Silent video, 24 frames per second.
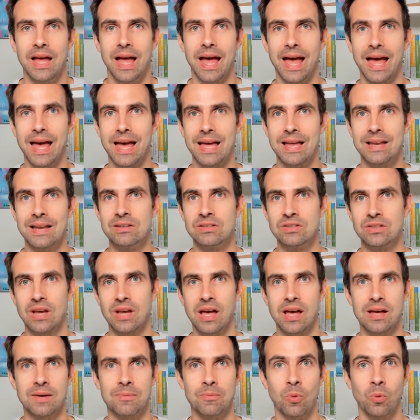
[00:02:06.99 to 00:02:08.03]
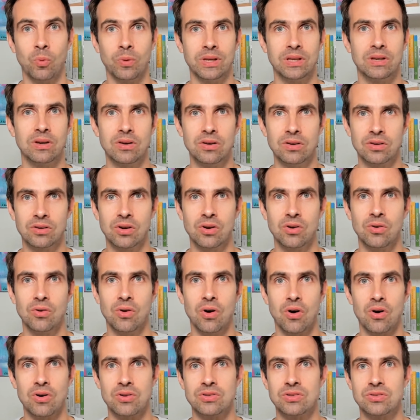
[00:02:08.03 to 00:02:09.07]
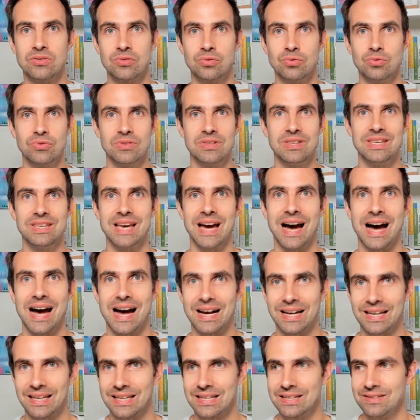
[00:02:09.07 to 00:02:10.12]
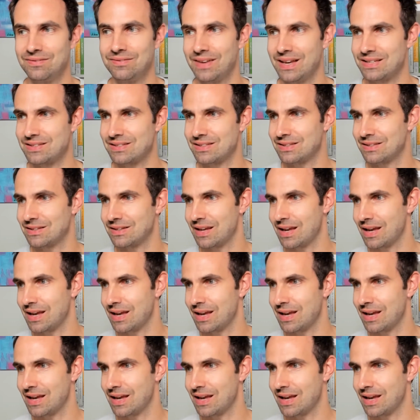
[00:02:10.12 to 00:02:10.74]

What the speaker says: and we're gonna go on to the Ark Invest